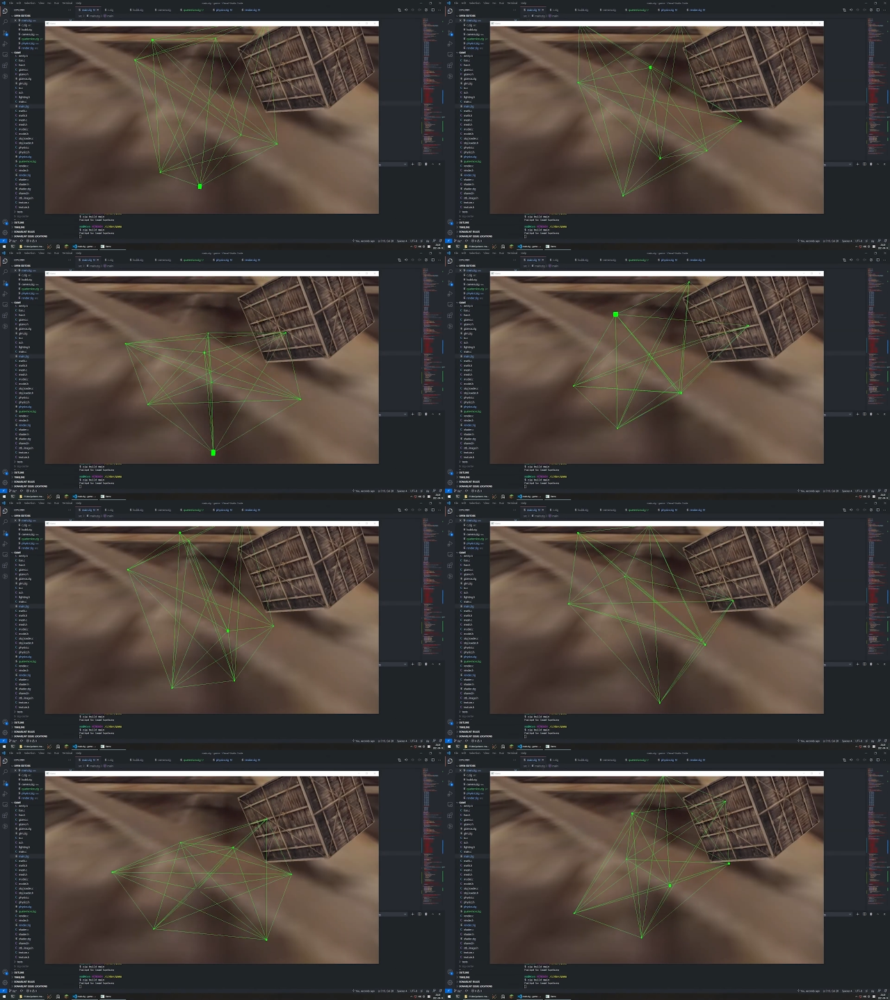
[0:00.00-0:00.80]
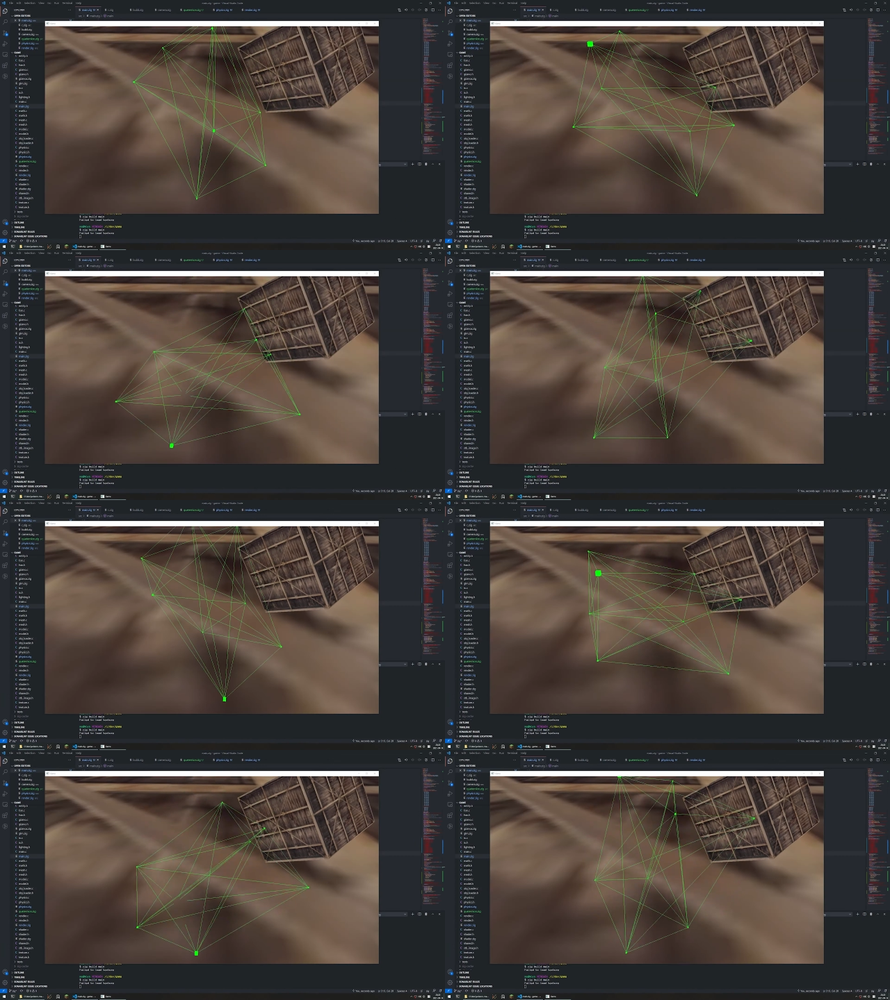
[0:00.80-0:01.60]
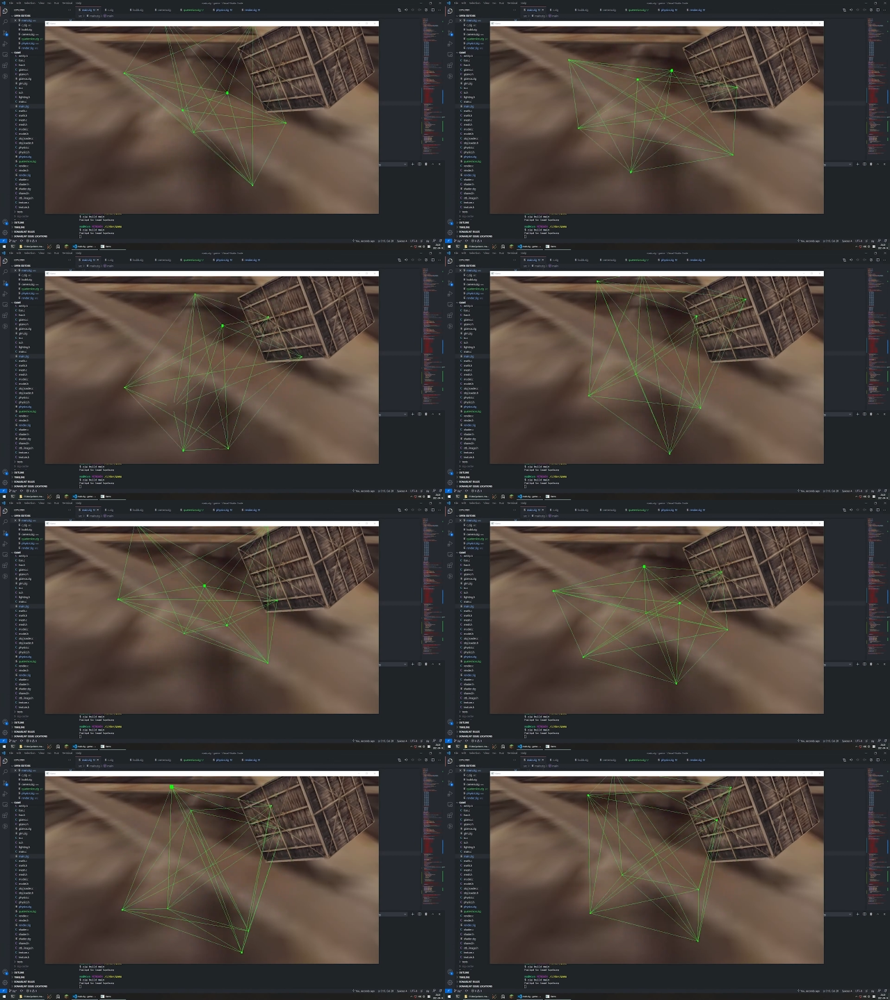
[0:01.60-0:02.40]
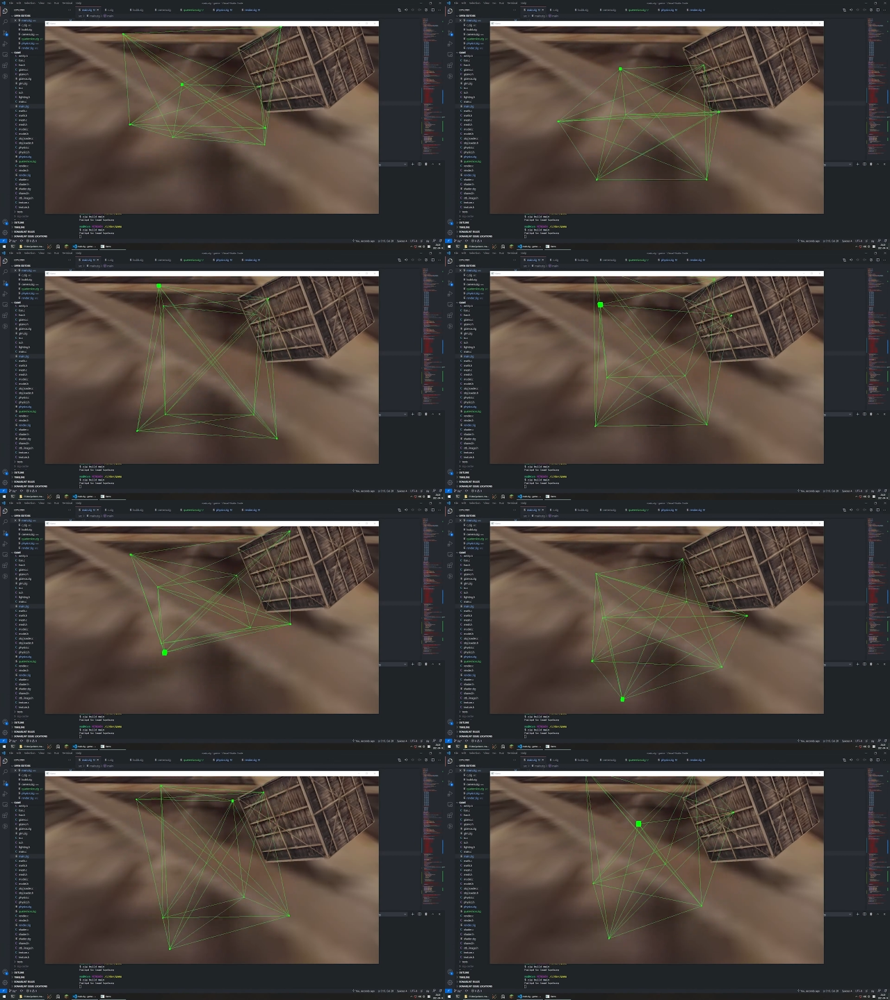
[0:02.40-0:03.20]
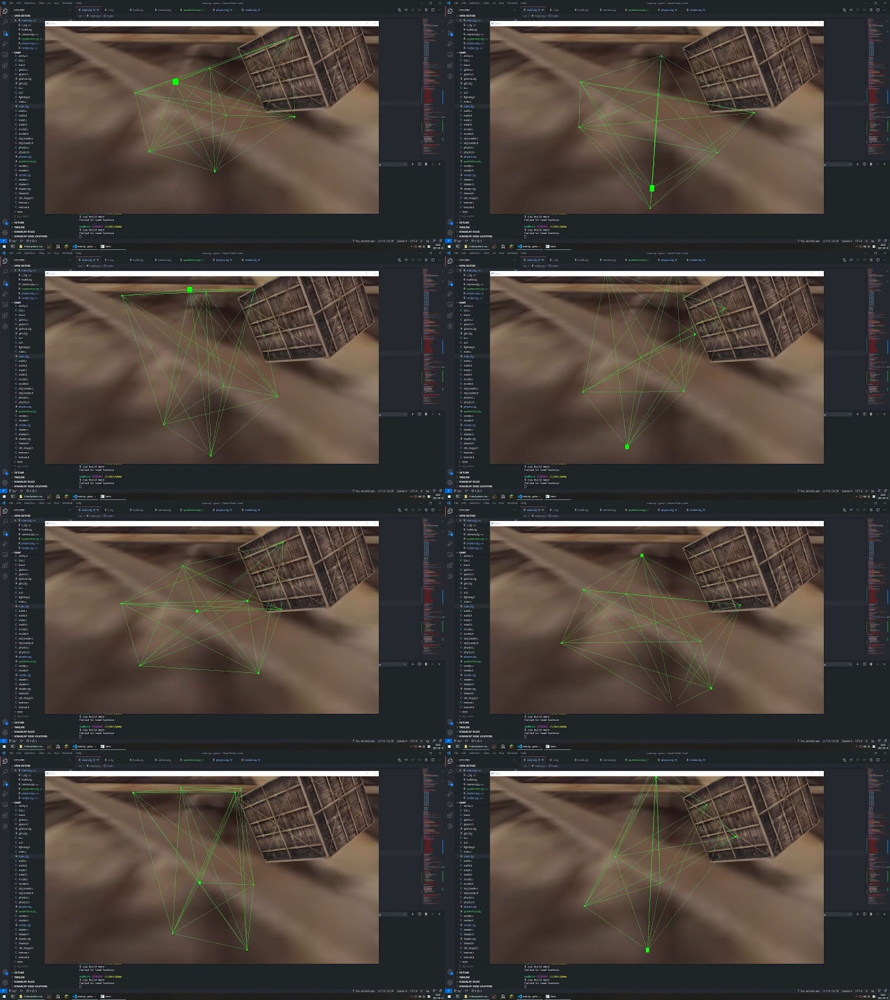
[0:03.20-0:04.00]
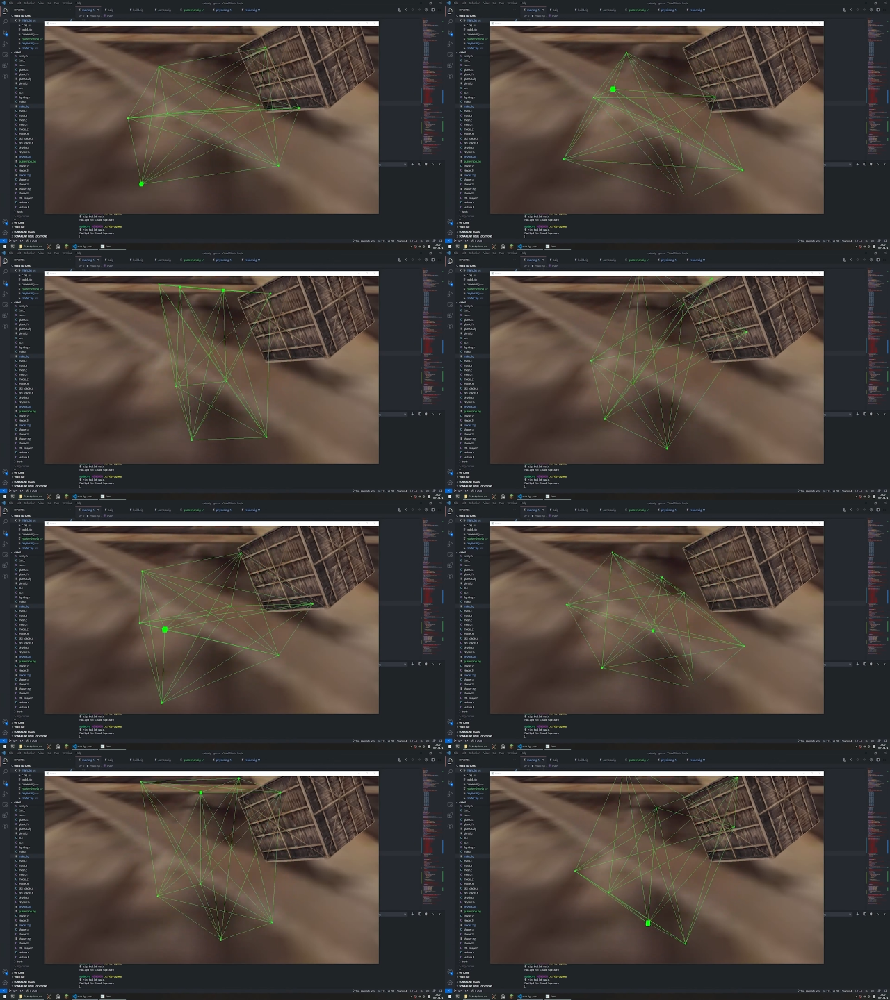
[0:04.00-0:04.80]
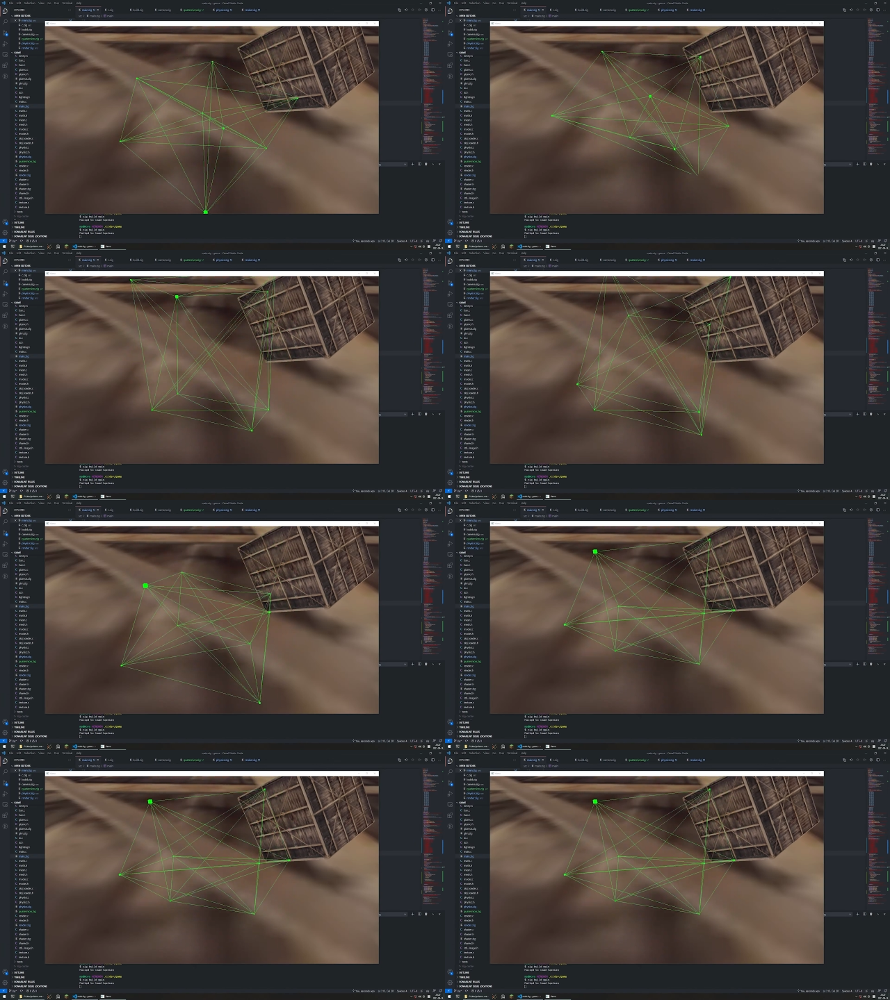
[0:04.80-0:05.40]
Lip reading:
[unreadable: no face in view]